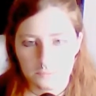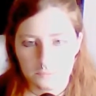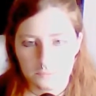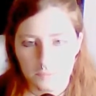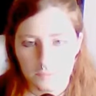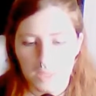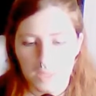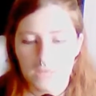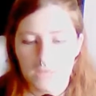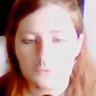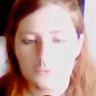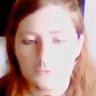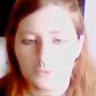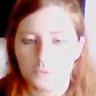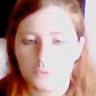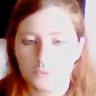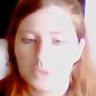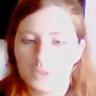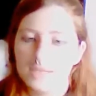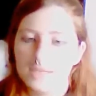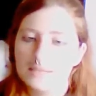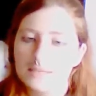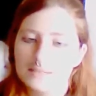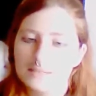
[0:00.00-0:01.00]
Playful
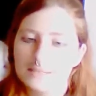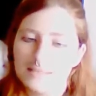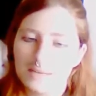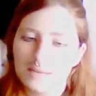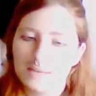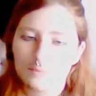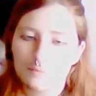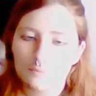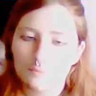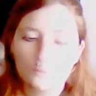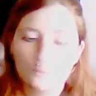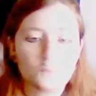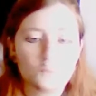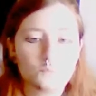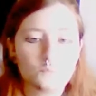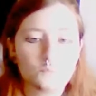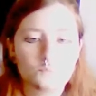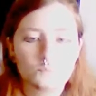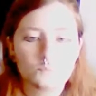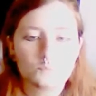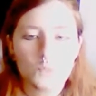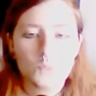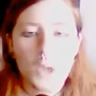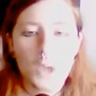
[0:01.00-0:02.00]
things like
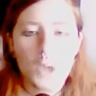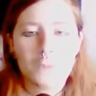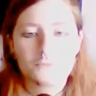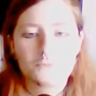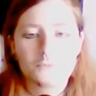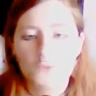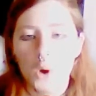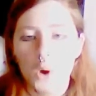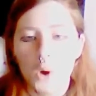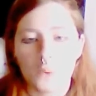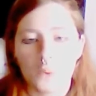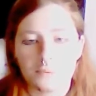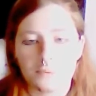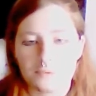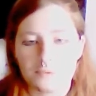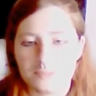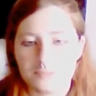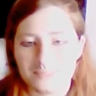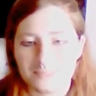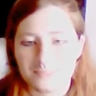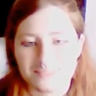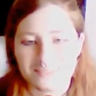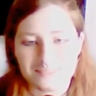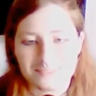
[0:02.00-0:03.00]

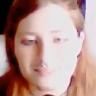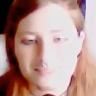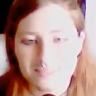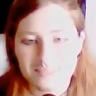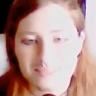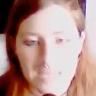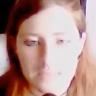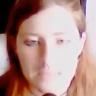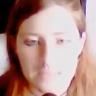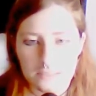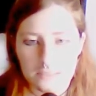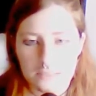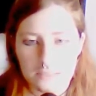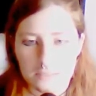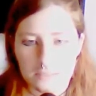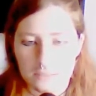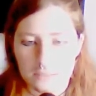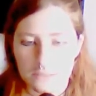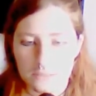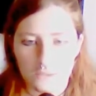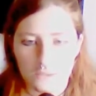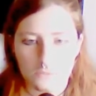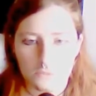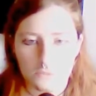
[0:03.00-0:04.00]
frogs and cats
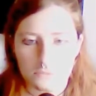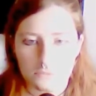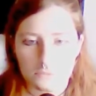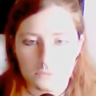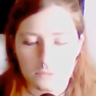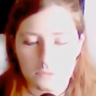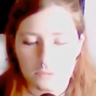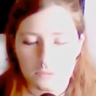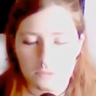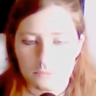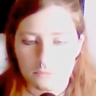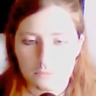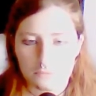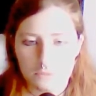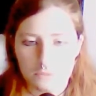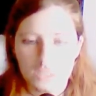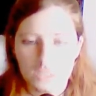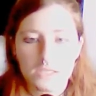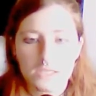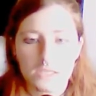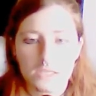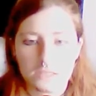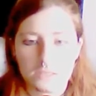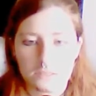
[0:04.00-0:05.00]
and dogs and
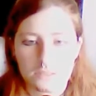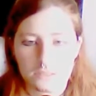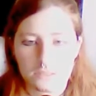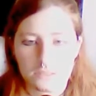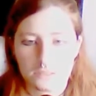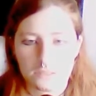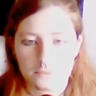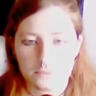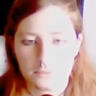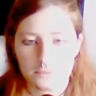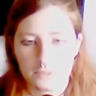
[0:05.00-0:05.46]
curiosity.